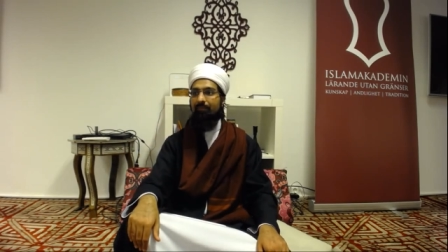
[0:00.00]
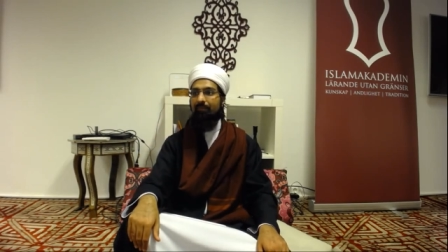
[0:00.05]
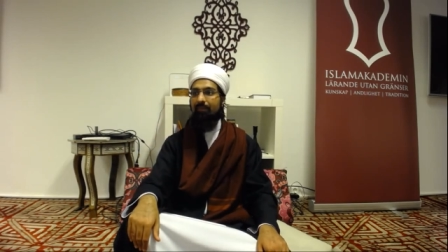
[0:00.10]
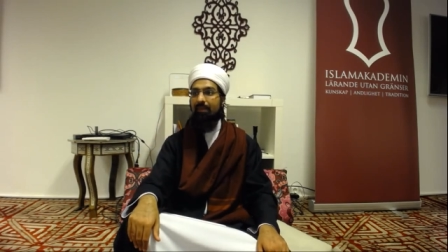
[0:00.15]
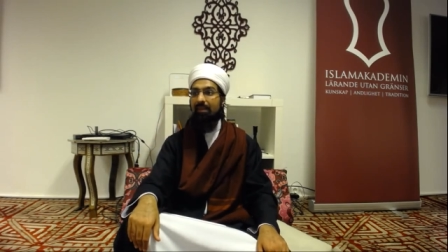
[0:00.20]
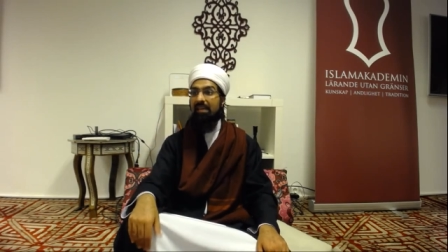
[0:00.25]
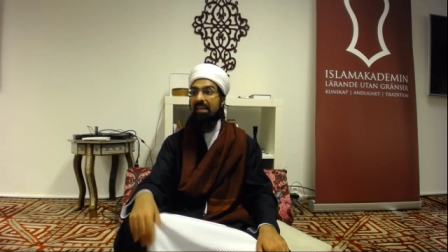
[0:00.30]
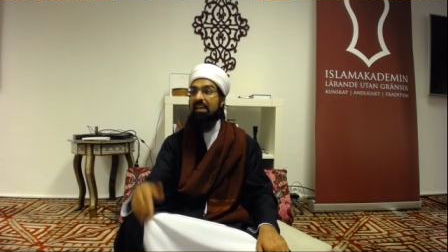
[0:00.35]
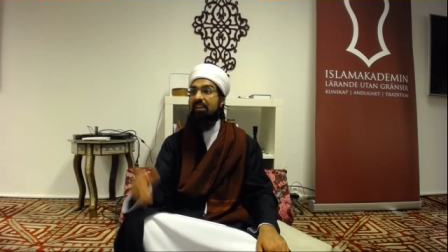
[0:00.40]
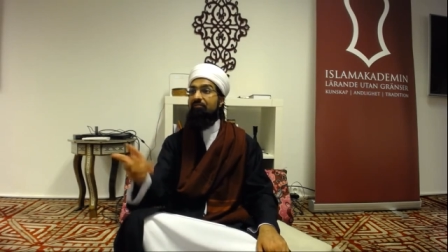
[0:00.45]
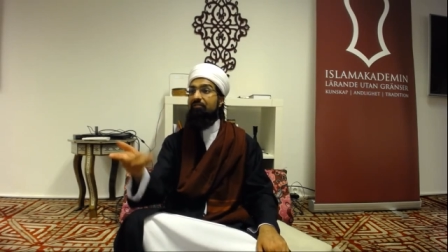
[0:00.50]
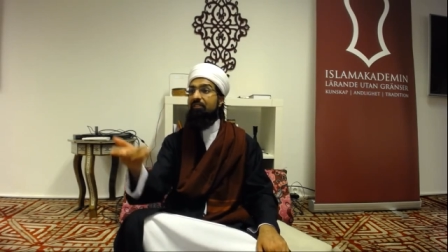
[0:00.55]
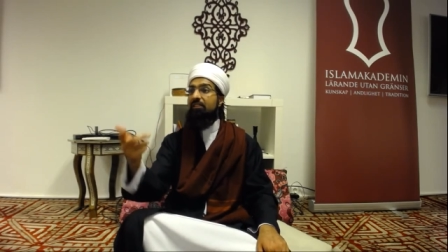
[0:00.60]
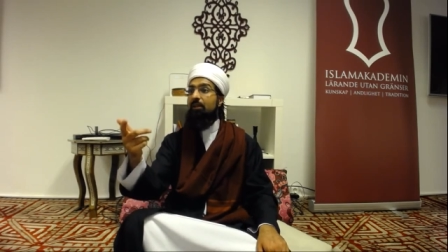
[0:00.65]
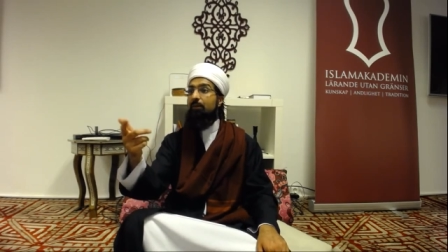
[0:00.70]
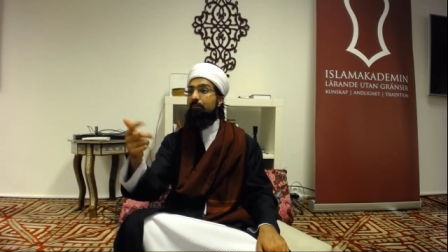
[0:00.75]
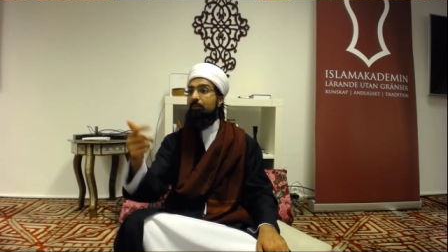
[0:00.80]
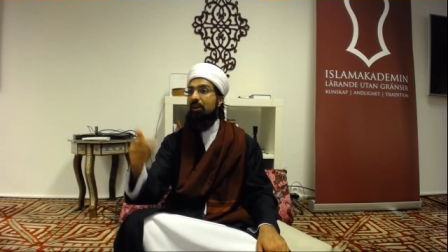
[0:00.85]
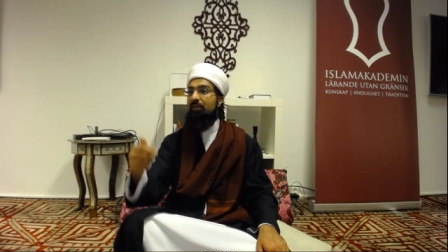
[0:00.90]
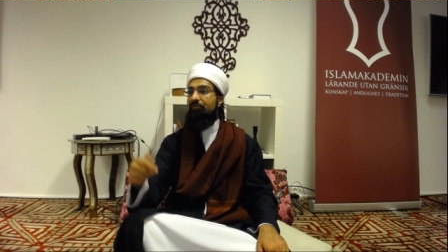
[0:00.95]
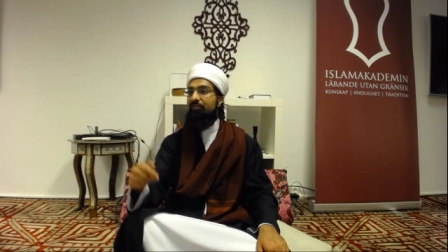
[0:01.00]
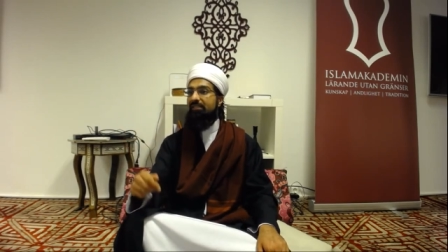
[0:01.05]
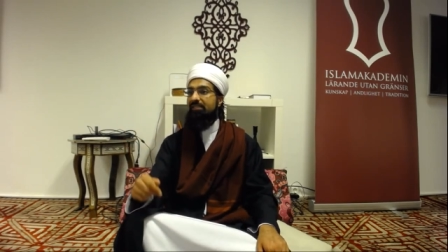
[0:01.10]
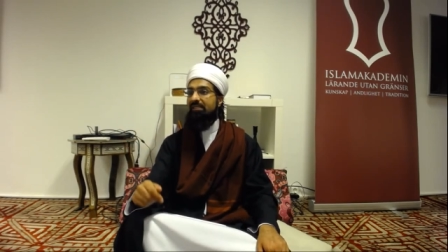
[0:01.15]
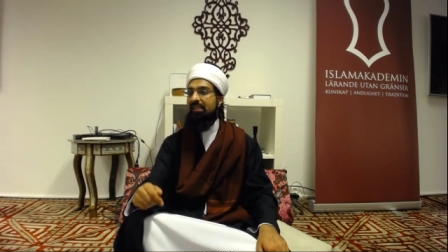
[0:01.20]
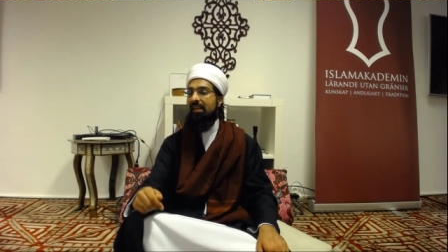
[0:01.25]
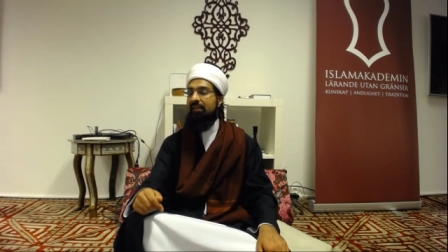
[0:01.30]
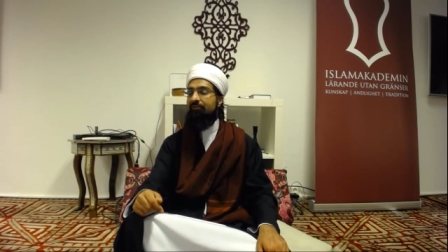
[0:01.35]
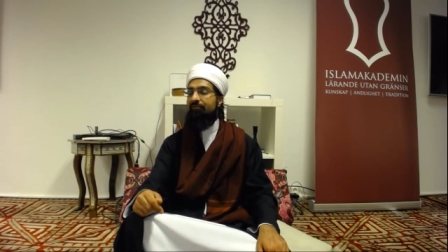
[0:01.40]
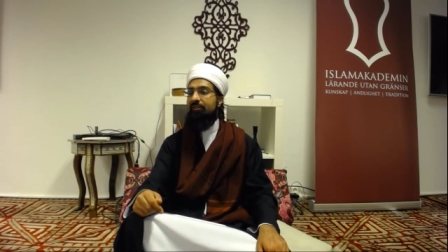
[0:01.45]
Even the prophets
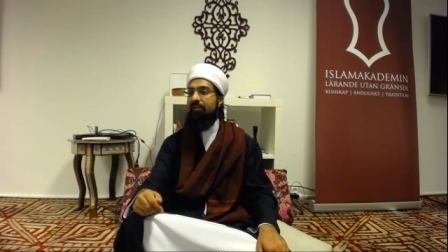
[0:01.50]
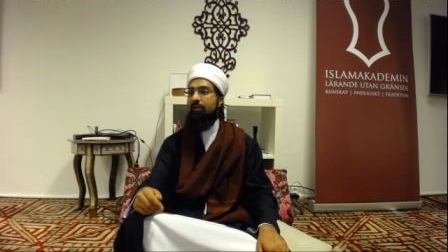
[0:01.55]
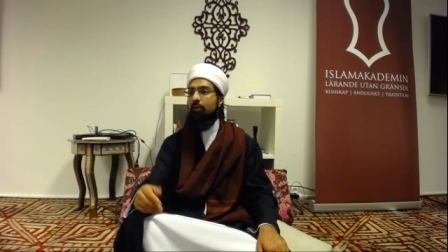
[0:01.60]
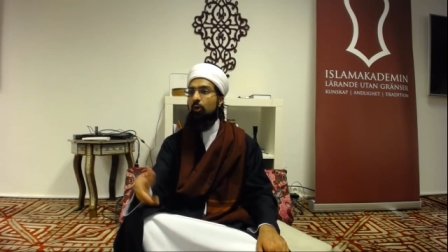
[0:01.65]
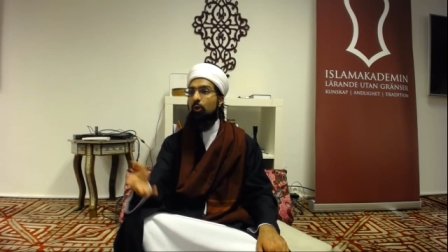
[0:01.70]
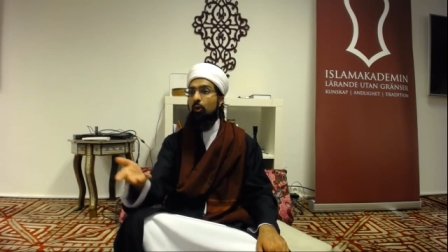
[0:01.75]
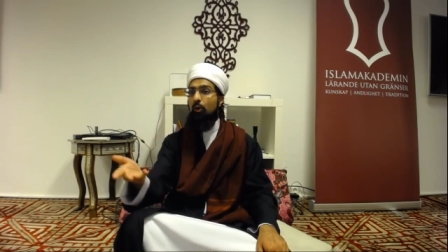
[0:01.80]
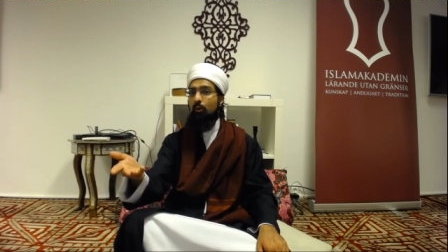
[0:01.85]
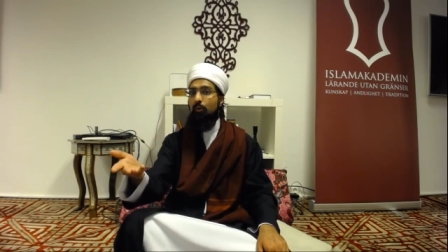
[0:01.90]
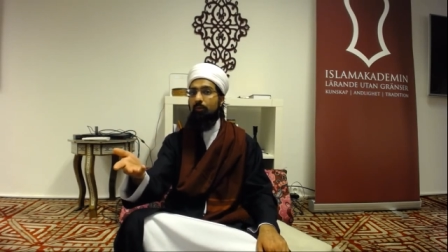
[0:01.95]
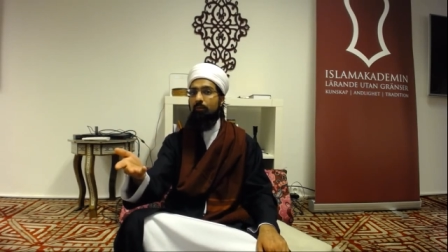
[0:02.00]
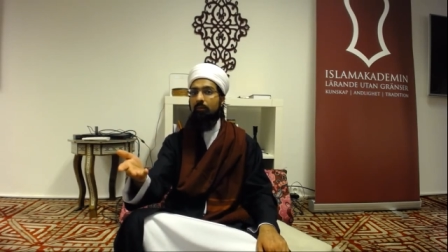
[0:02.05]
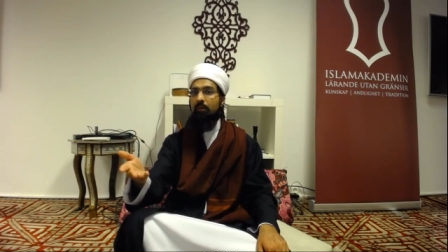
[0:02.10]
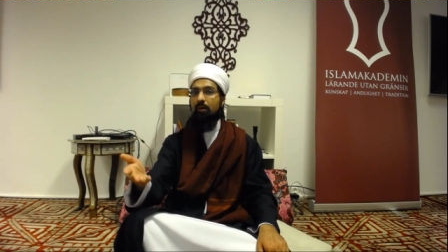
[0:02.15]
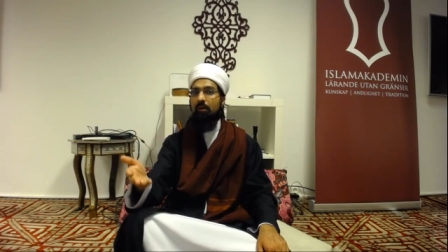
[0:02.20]
envied. Whom?